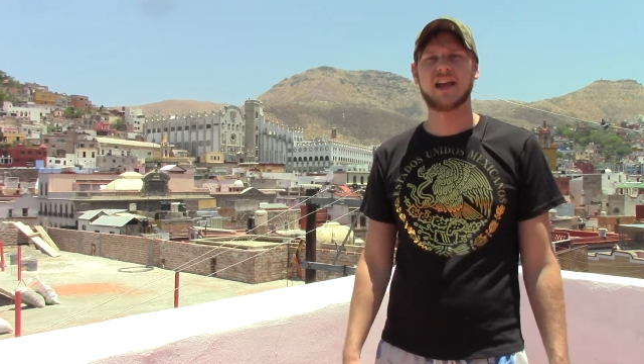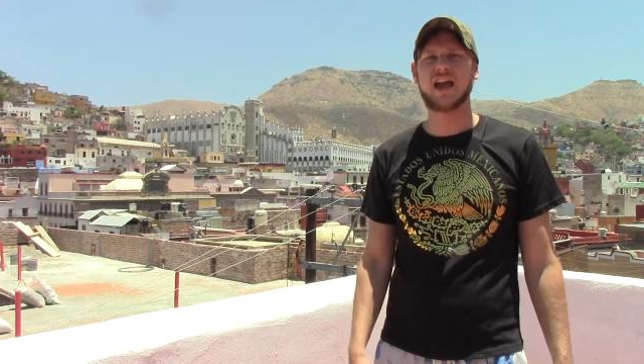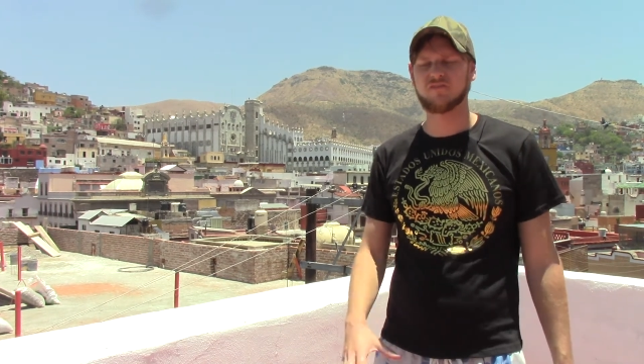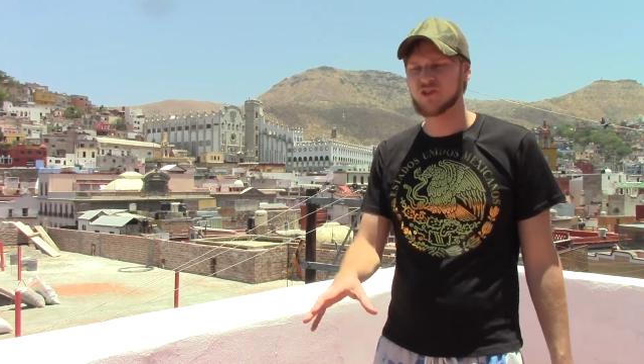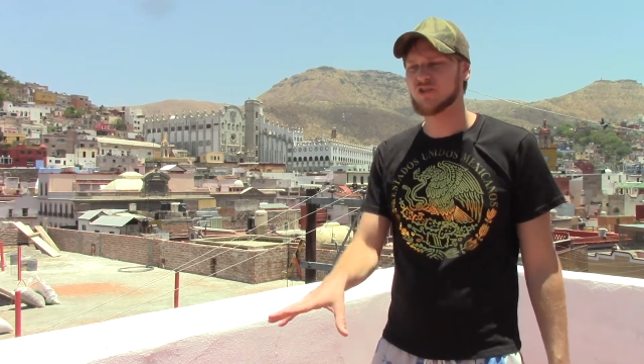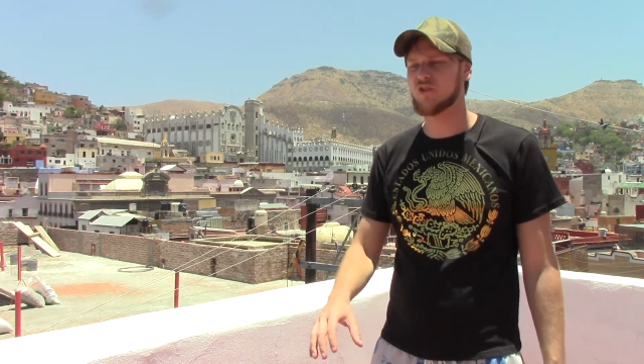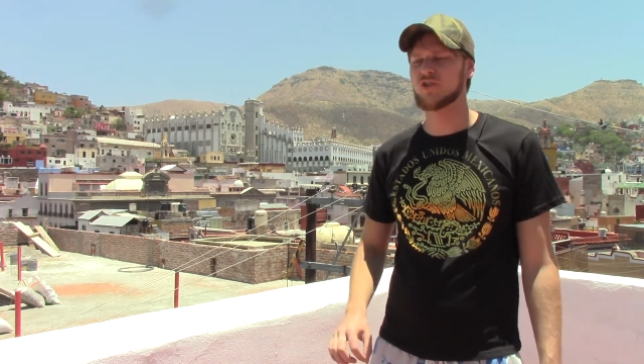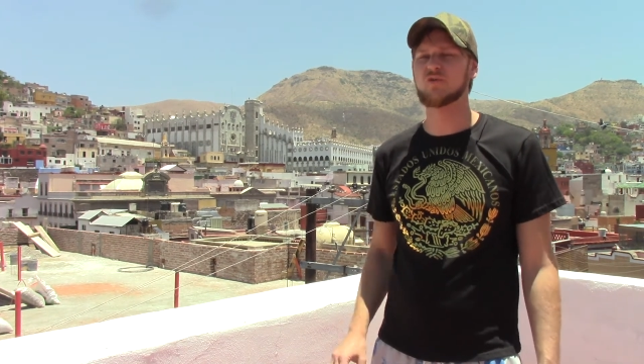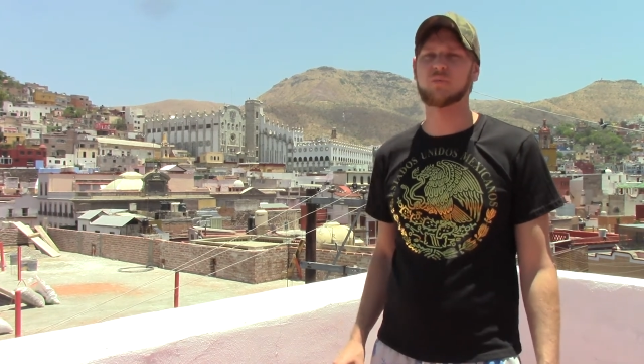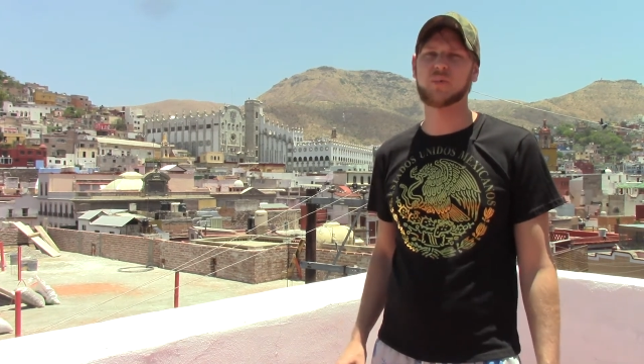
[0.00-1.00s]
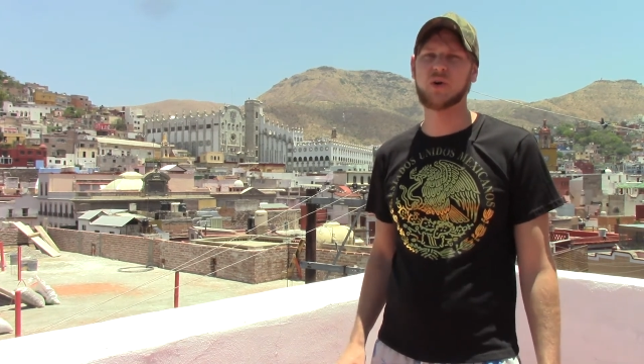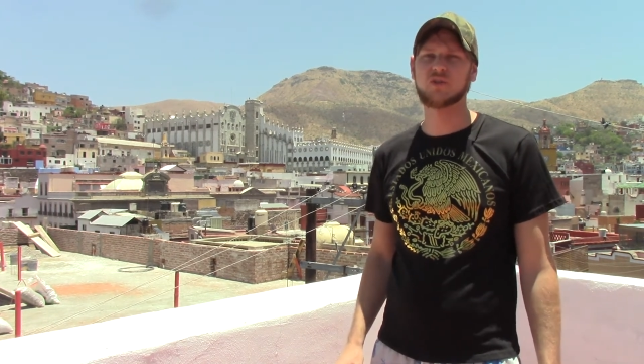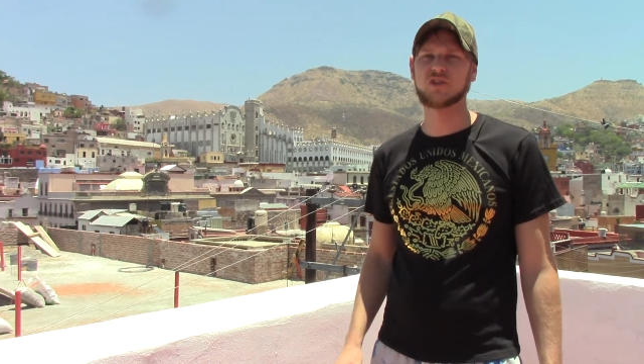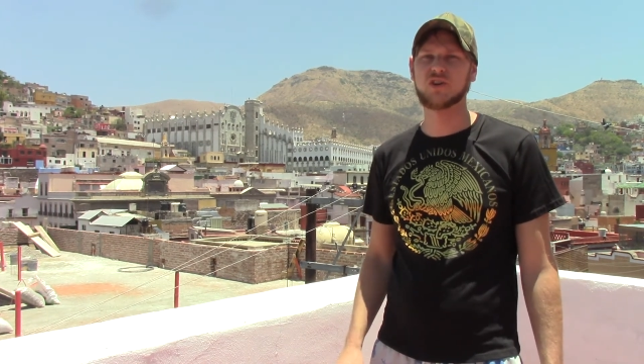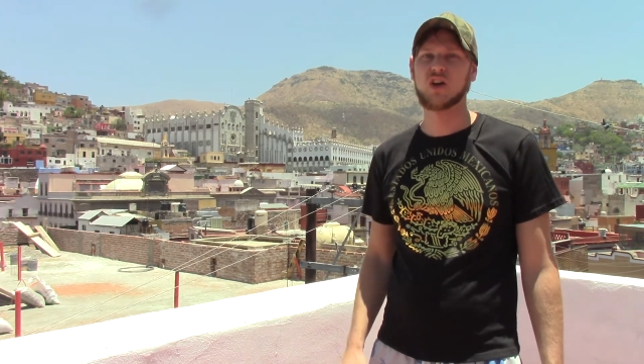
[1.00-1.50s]
every door you
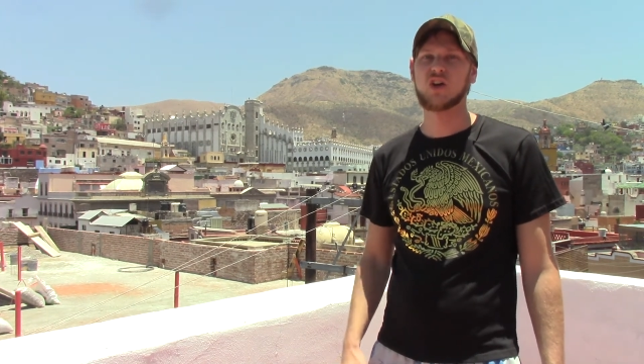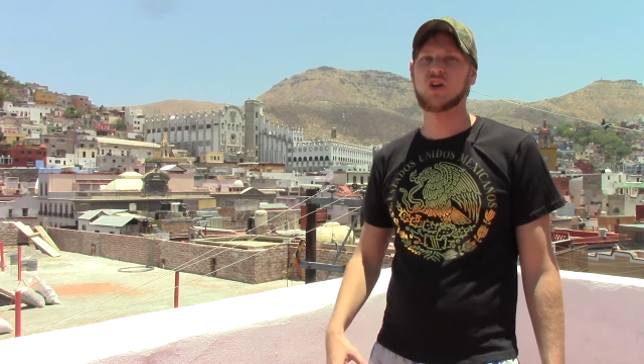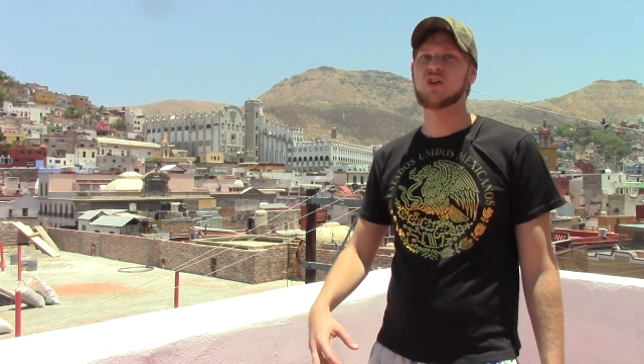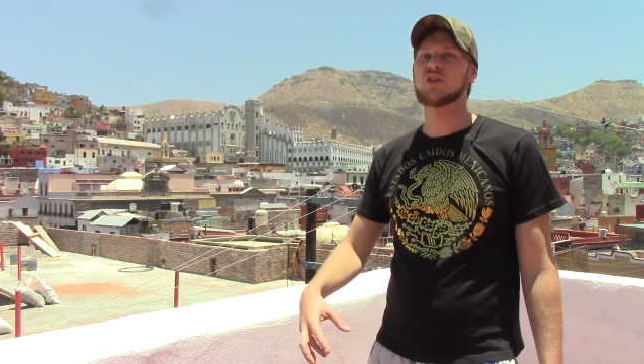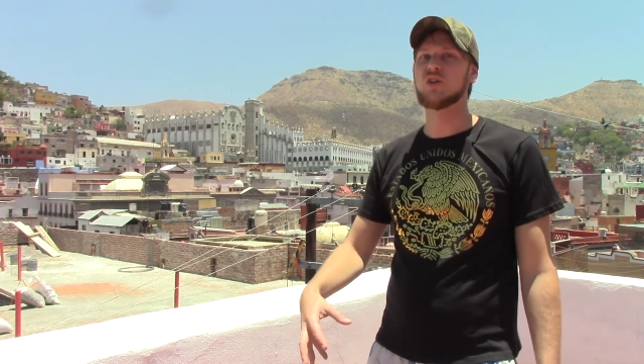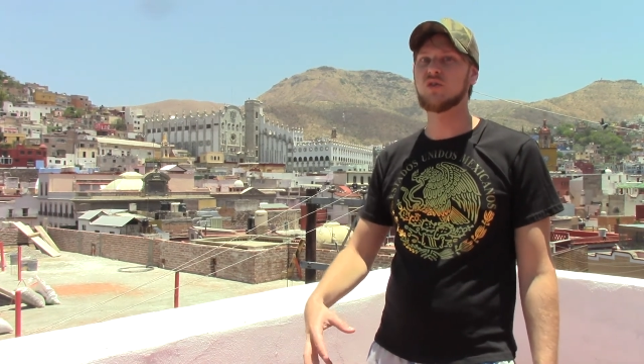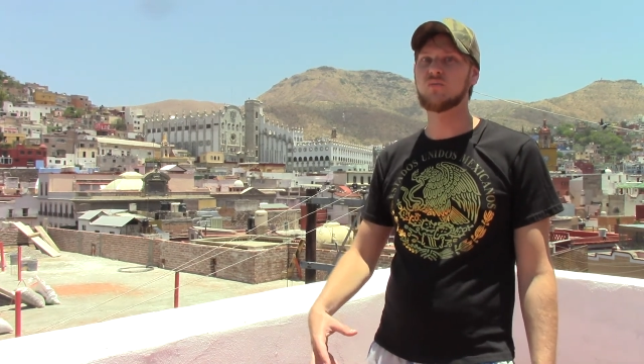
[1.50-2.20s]
approach, you